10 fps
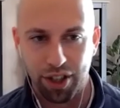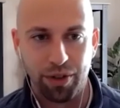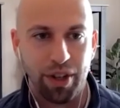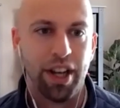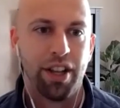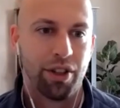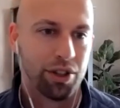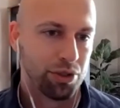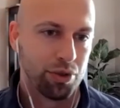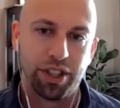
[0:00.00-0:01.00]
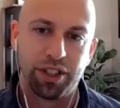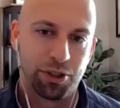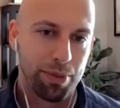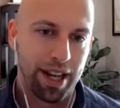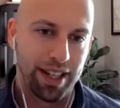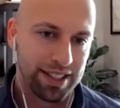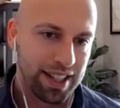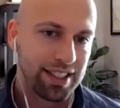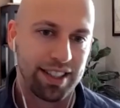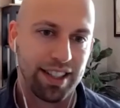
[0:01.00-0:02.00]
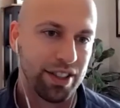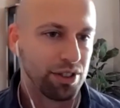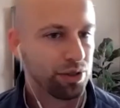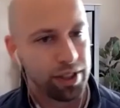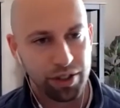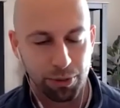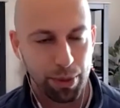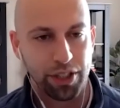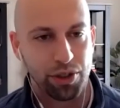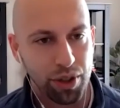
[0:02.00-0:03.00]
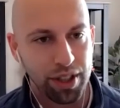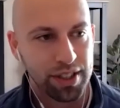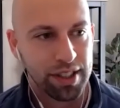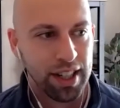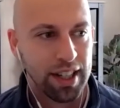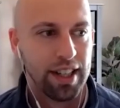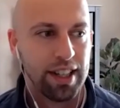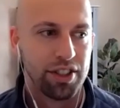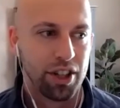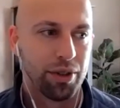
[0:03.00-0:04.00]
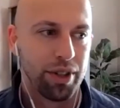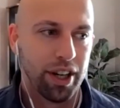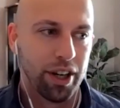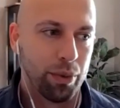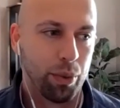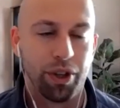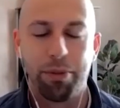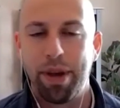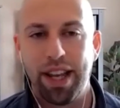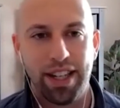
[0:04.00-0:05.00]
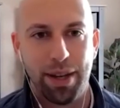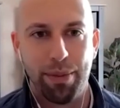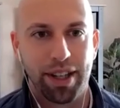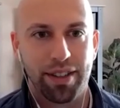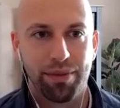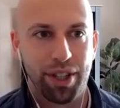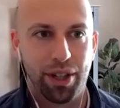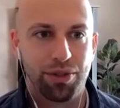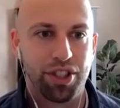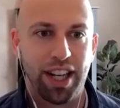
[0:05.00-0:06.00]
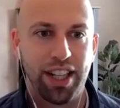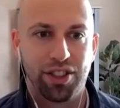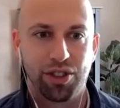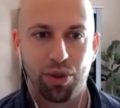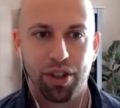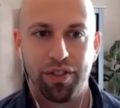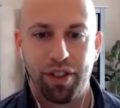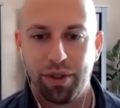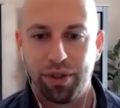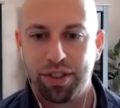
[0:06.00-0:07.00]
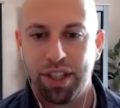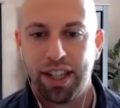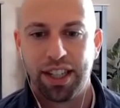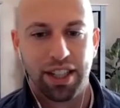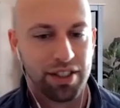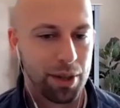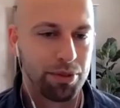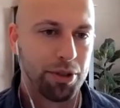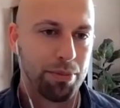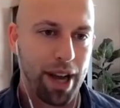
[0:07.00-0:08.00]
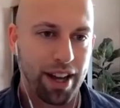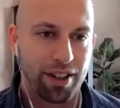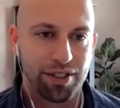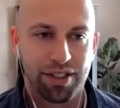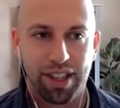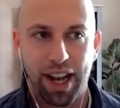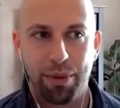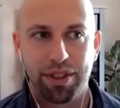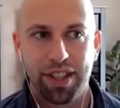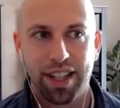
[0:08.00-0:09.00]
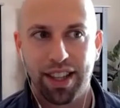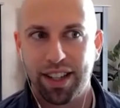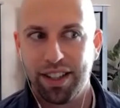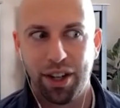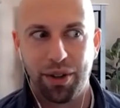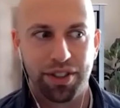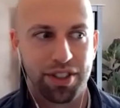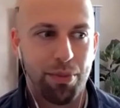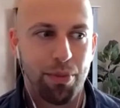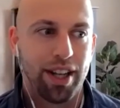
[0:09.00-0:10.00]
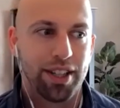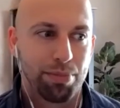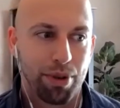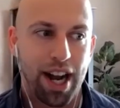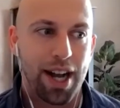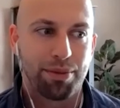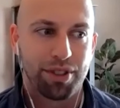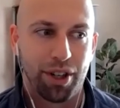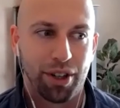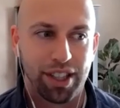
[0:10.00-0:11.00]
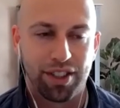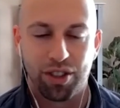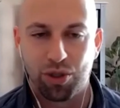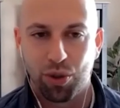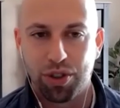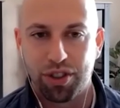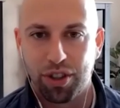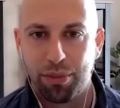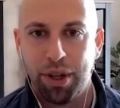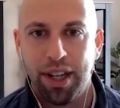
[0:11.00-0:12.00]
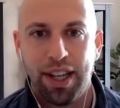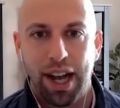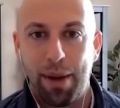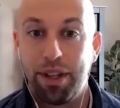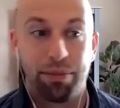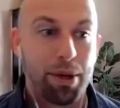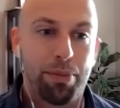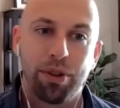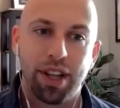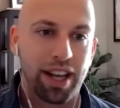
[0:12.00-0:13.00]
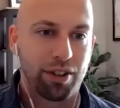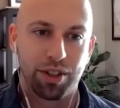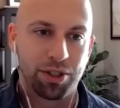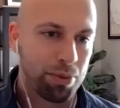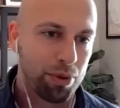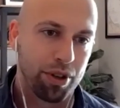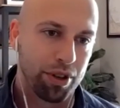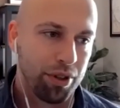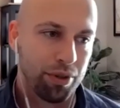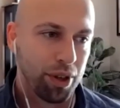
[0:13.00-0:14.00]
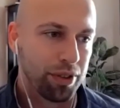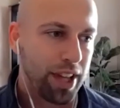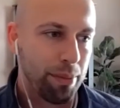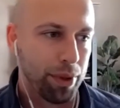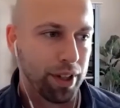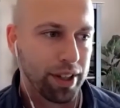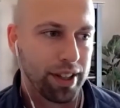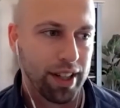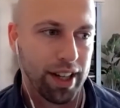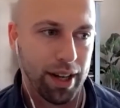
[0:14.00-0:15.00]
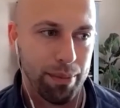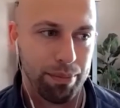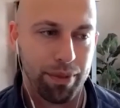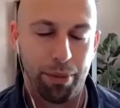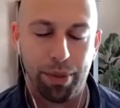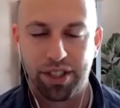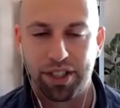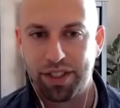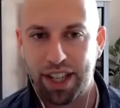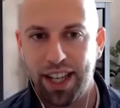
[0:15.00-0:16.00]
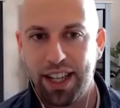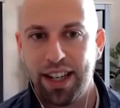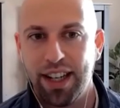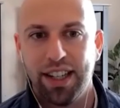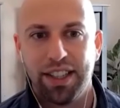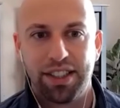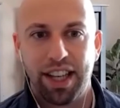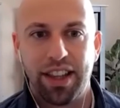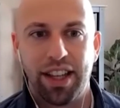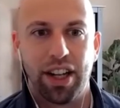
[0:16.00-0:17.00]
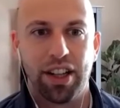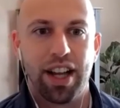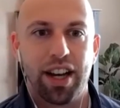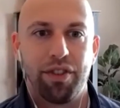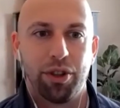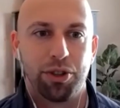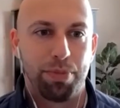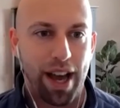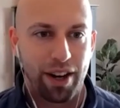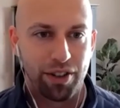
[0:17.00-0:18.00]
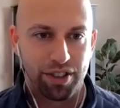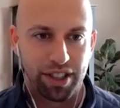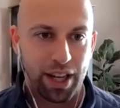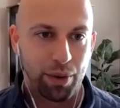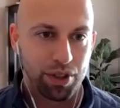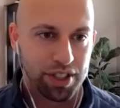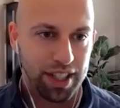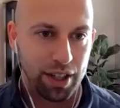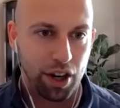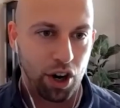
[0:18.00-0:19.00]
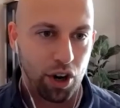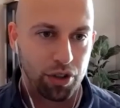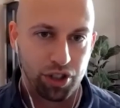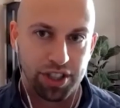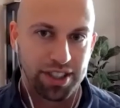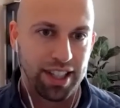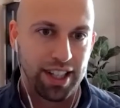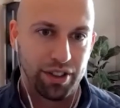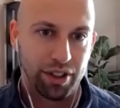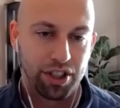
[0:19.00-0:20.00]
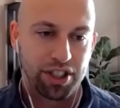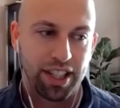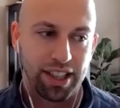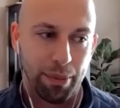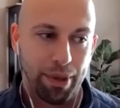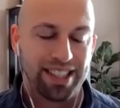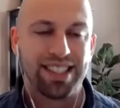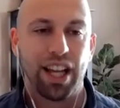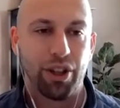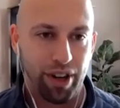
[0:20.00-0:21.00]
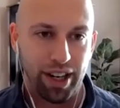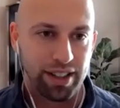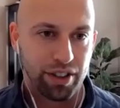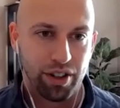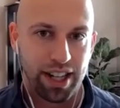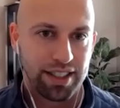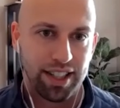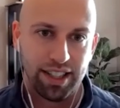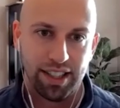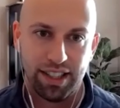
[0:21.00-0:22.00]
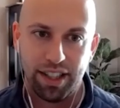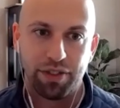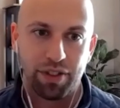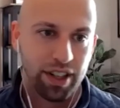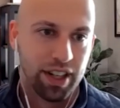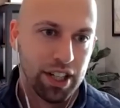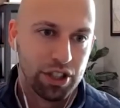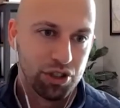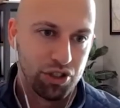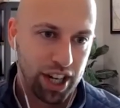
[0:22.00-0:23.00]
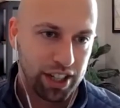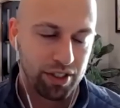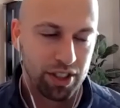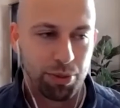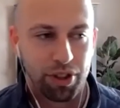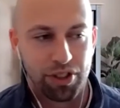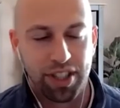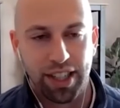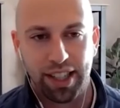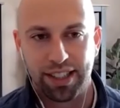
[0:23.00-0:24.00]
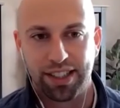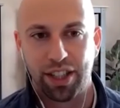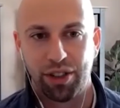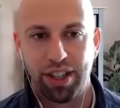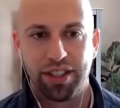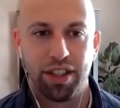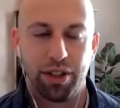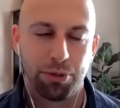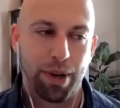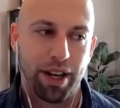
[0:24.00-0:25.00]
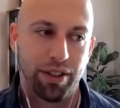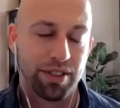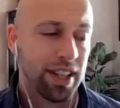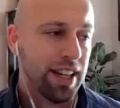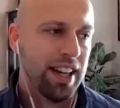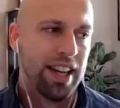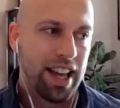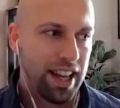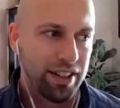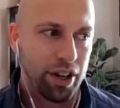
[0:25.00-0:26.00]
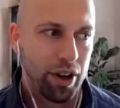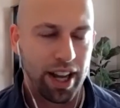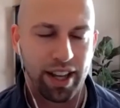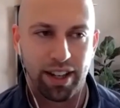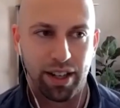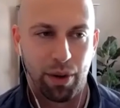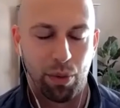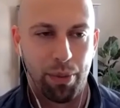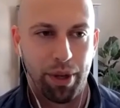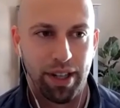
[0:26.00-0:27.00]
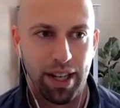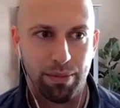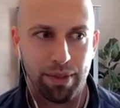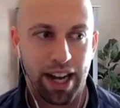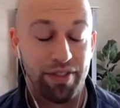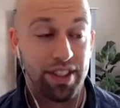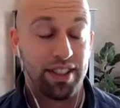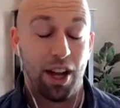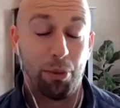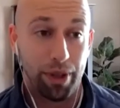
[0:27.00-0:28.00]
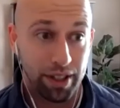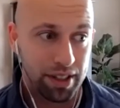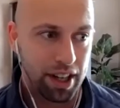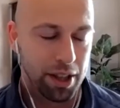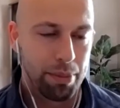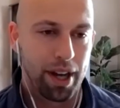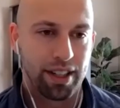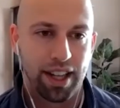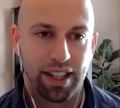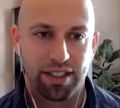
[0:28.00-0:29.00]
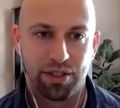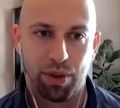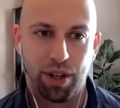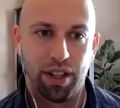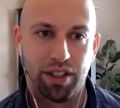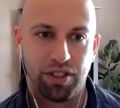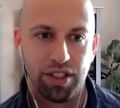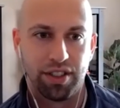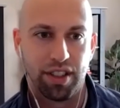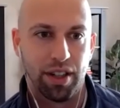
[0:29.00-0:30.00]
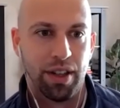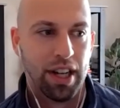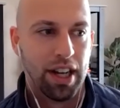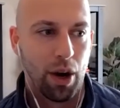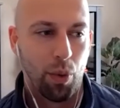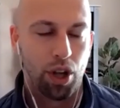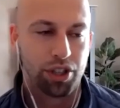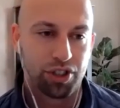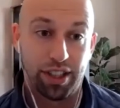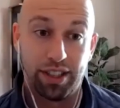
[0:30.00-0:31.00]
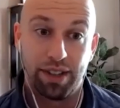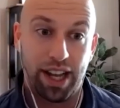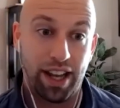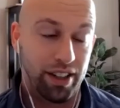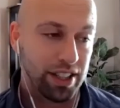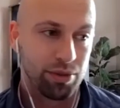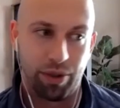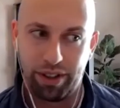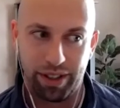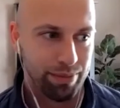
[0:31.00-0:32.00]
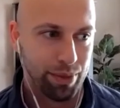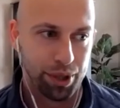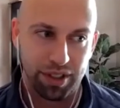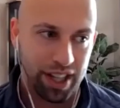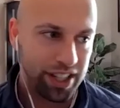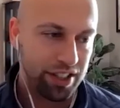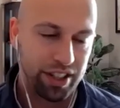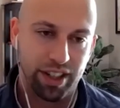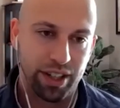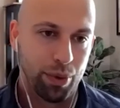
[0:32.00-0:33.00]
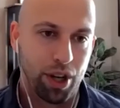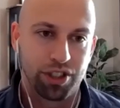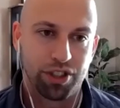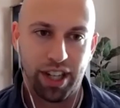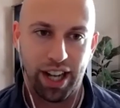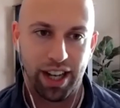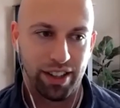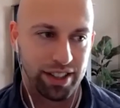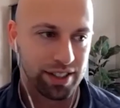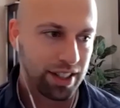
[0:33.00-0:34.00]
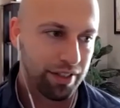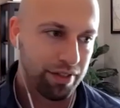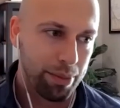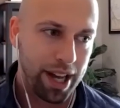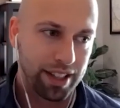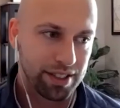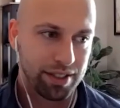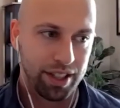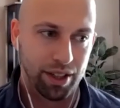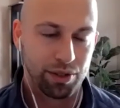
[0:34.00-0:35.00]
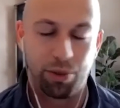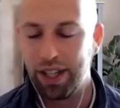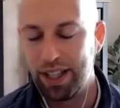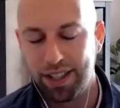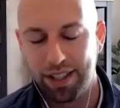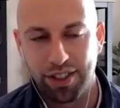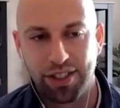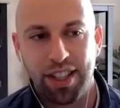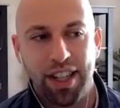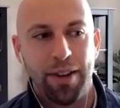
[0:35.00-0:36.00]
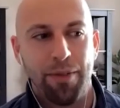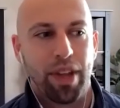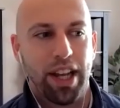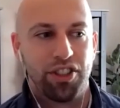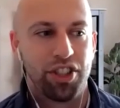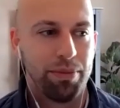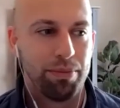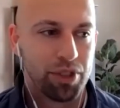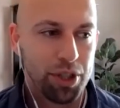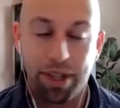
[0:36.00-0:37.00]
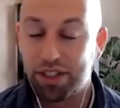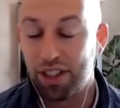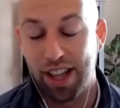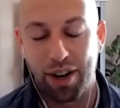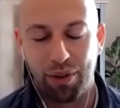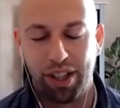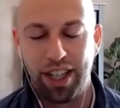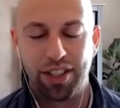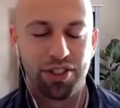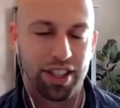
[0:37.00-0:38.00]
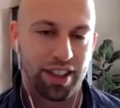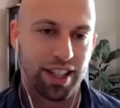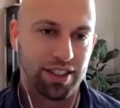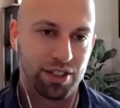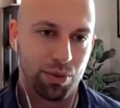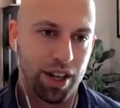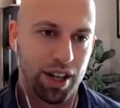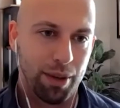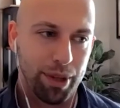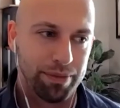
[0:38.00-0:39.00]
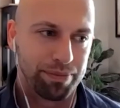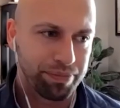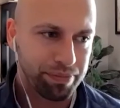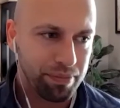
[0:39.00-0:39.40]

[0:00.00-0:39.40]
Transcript: own there's renters by necessity and there's renters by choice so, you know, will the pandemic, you know, change sort of those consumption patterns? I would say that, you know, in some ways, perhaps, you know, at least in the short term. I mean, people like Chris Porter, who wrote that book, um, you know, Big Shifts Ahead, say that a lot of those patterns that they were seeing are just seeing, they're just seeing them accelerate. They're not seeing different trajectories, but they're seeing an acceleration of those patterns. And, you know, I had a, a woman named Ivy Zellman on the podcast as well. And she's a, a Wall Street analyst, one of the most legendary Wall Street analysts of the past, you know, 20 years. And she, she mentioned a lot of really interesting things as well. I mean,